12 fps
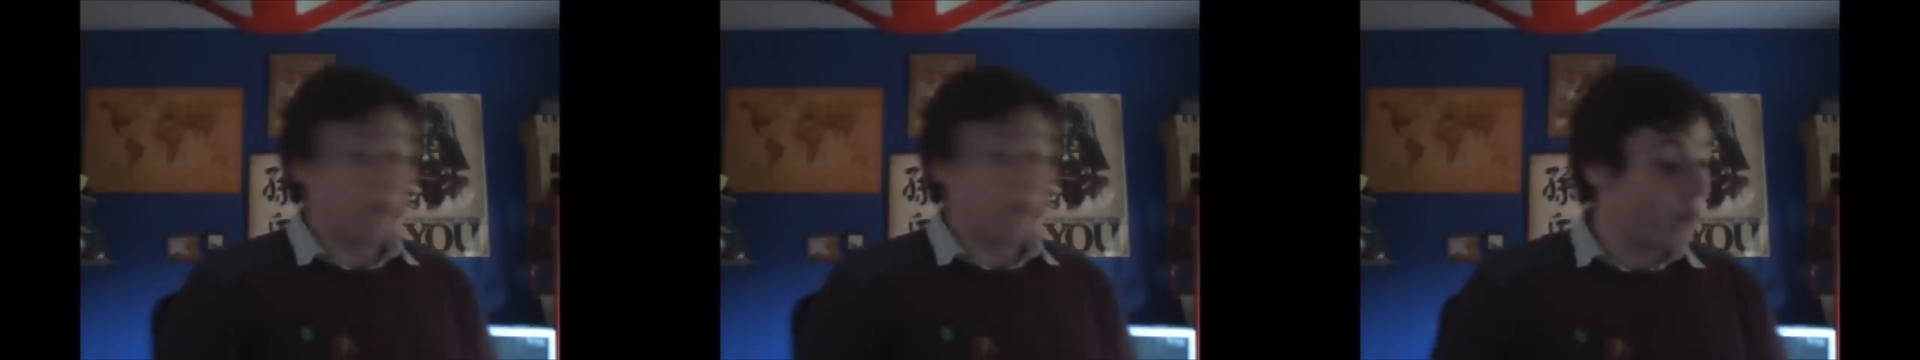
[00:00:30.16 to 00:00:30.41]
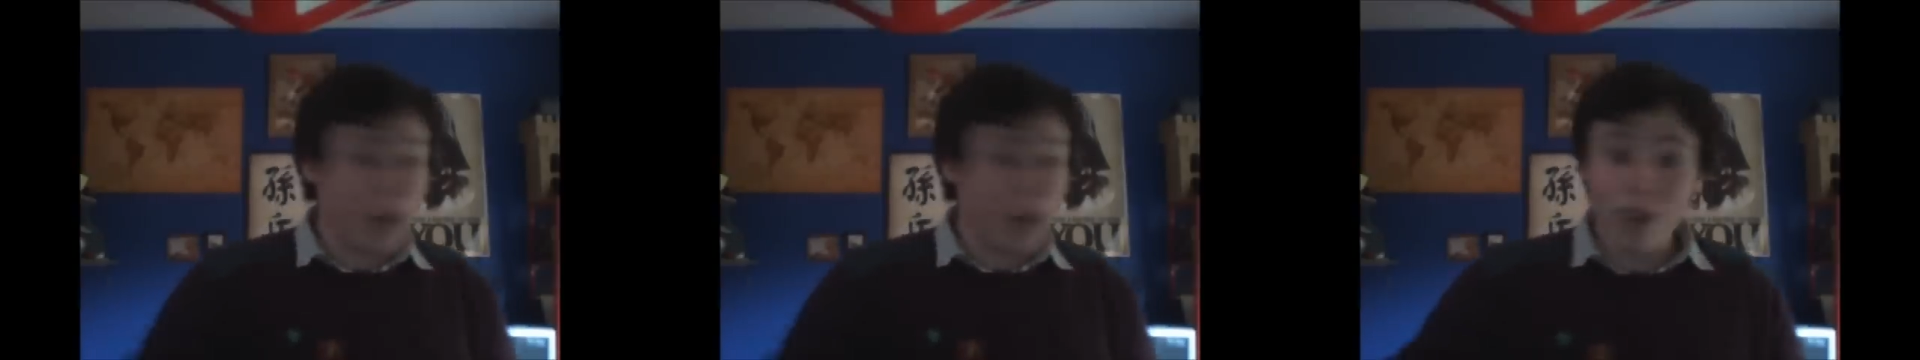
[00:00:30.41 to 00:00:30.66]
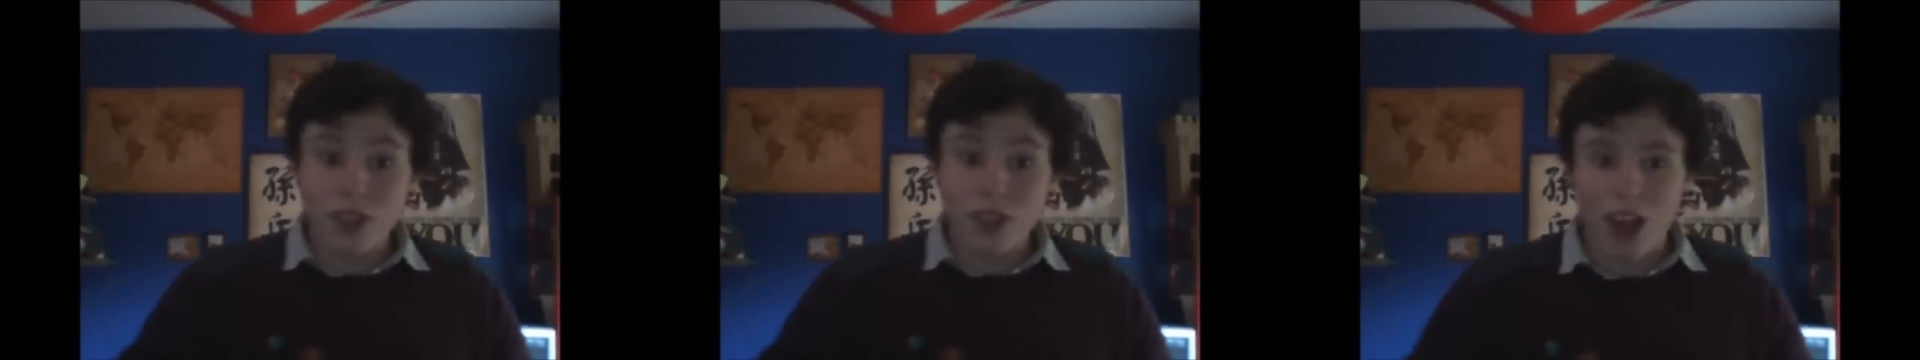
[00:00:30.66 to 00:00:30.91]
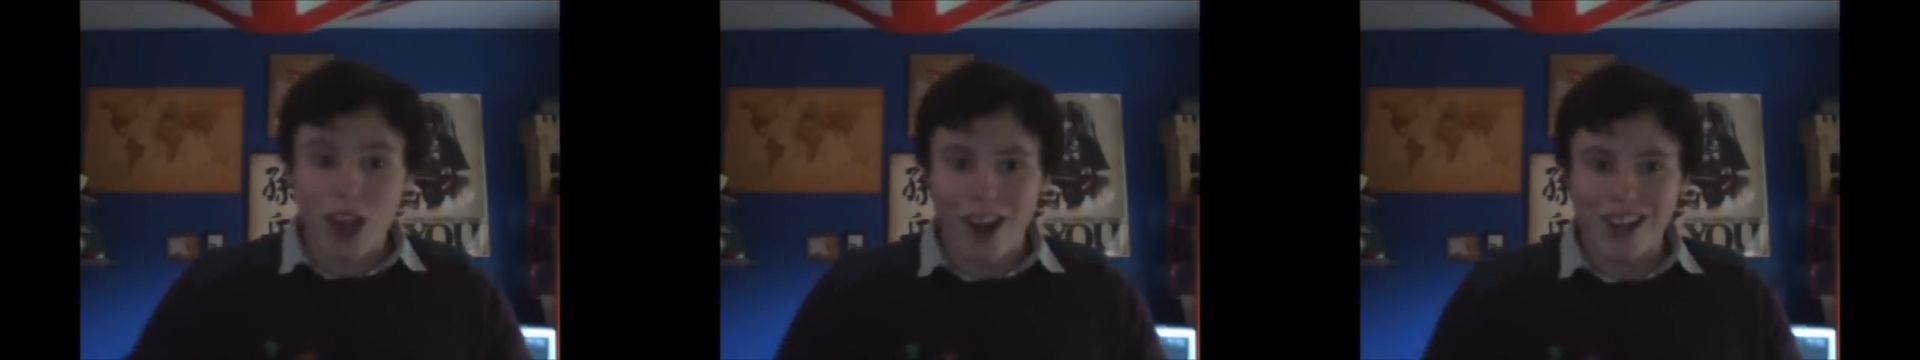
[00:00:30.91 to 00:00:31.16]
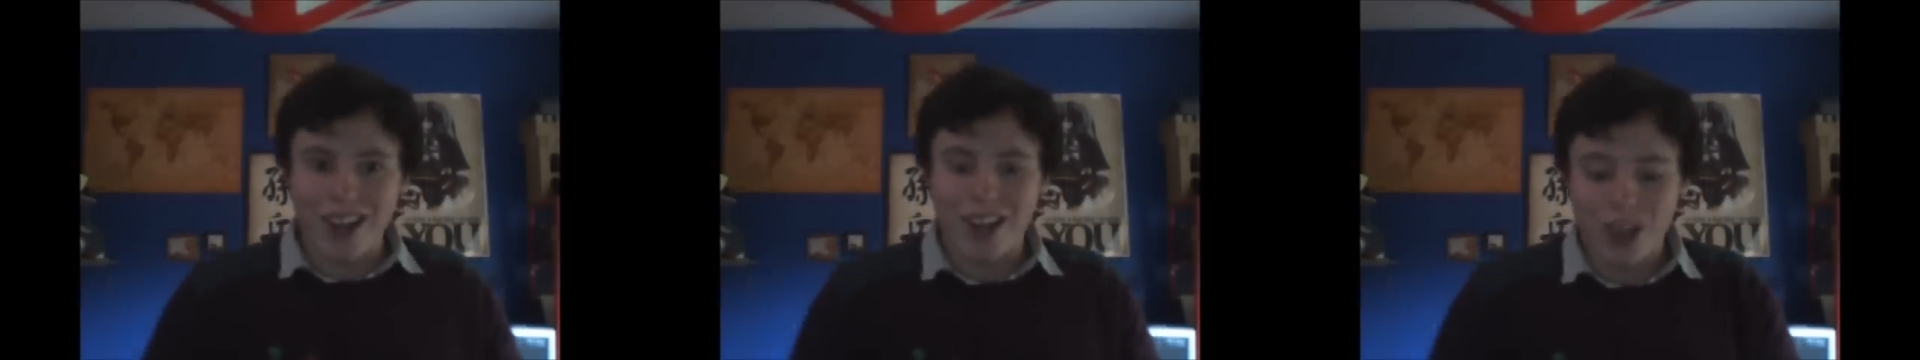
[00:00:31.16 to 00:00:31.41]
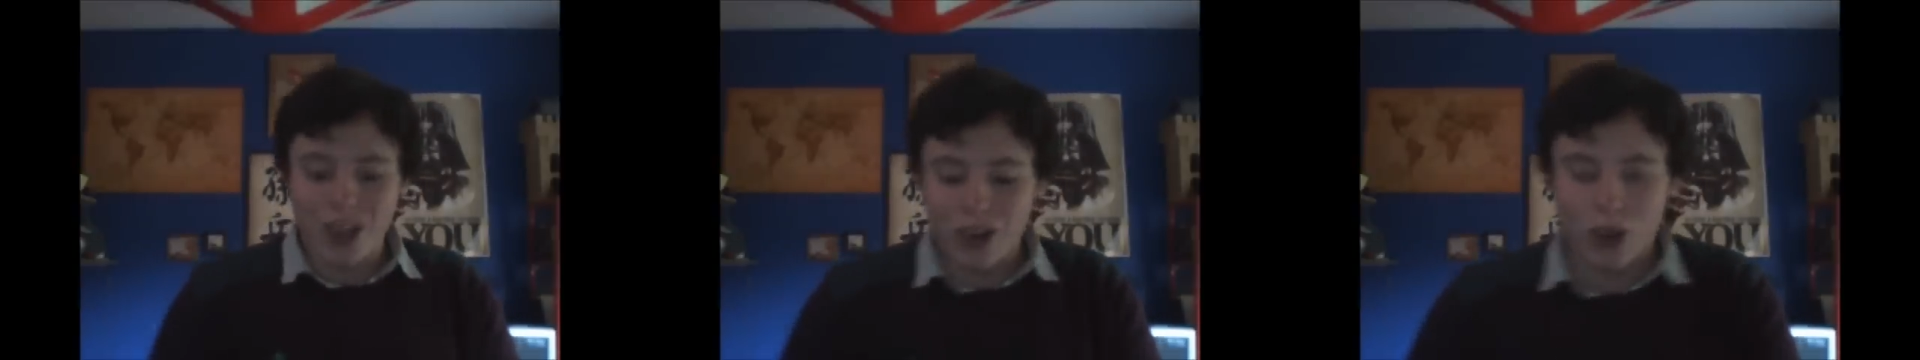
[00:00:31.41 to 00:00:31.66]
Fred of Asgarnia
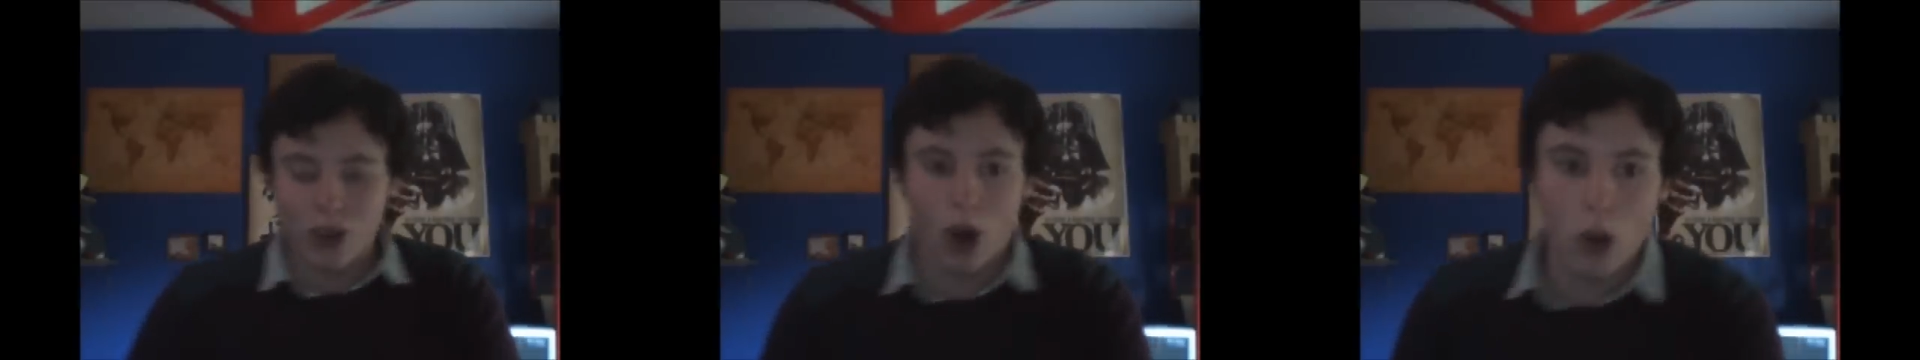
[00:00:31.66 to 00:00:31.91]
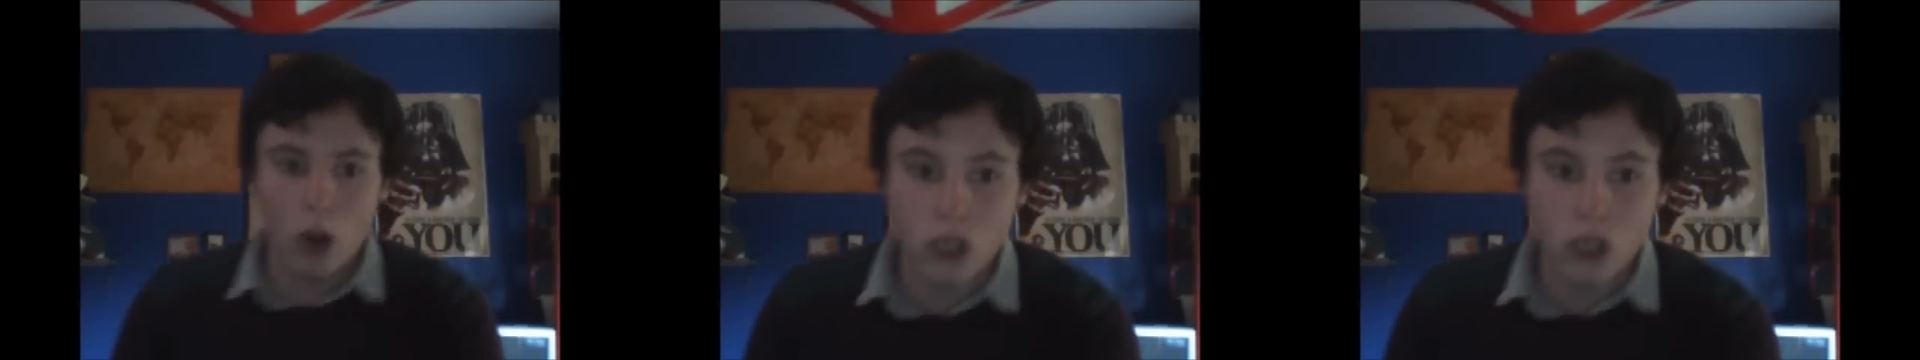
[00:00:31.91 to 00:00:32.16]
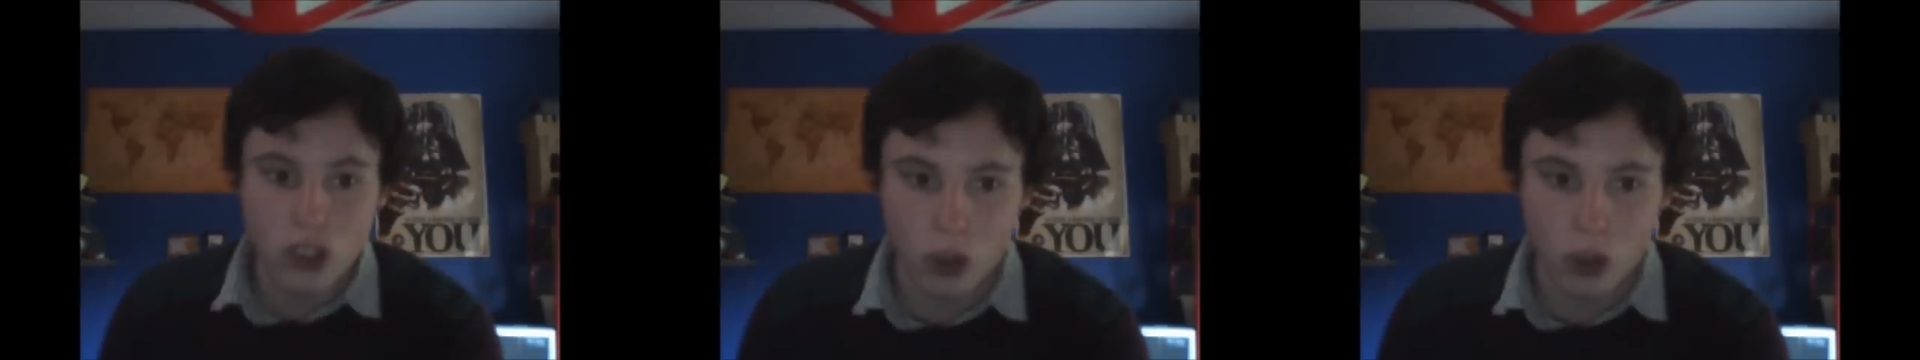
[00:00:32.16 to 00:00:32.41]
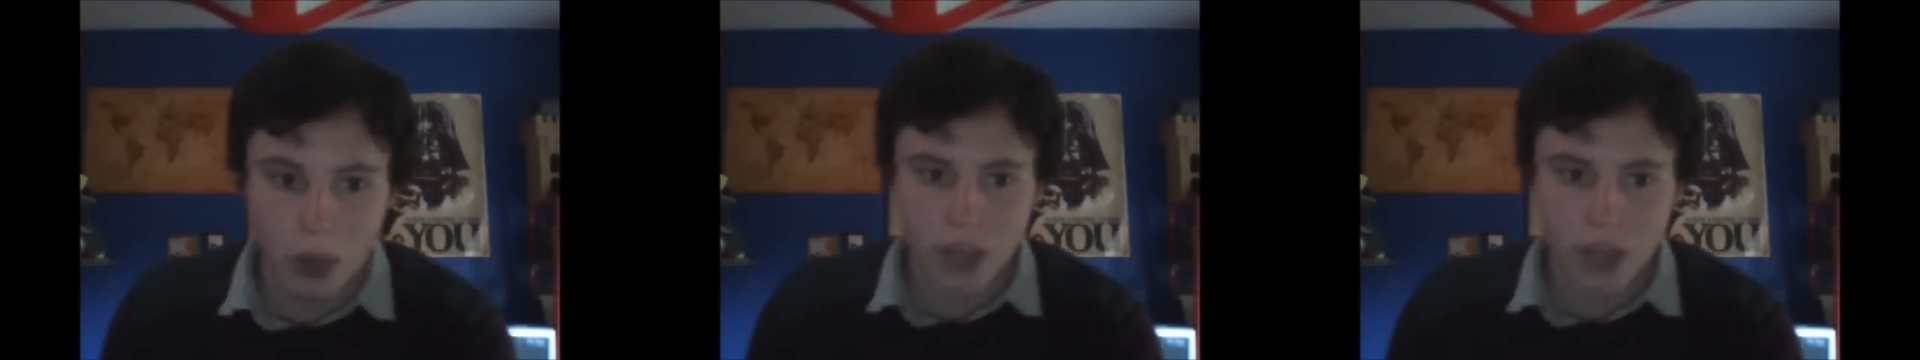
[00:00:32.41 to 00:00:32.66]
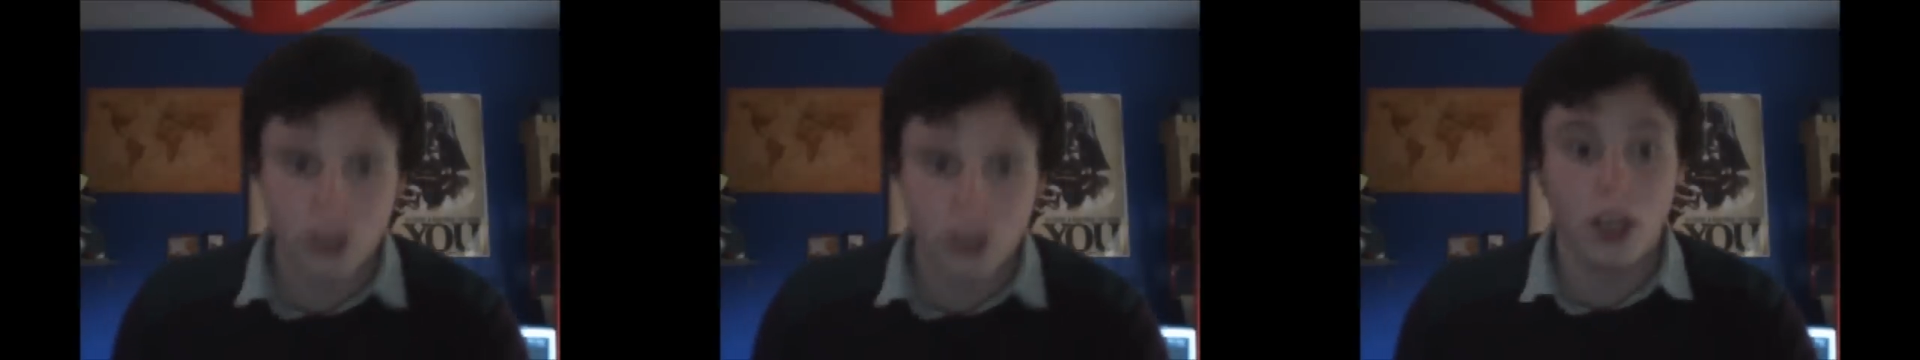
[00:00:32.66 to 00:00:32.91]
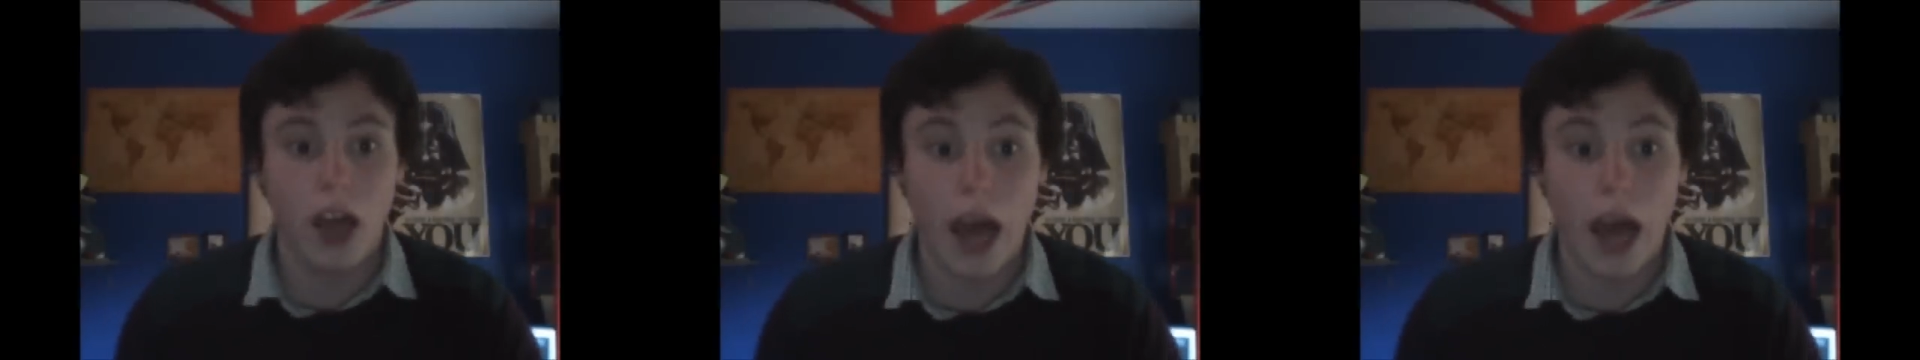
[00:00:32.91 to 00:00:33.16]
here, your host as always.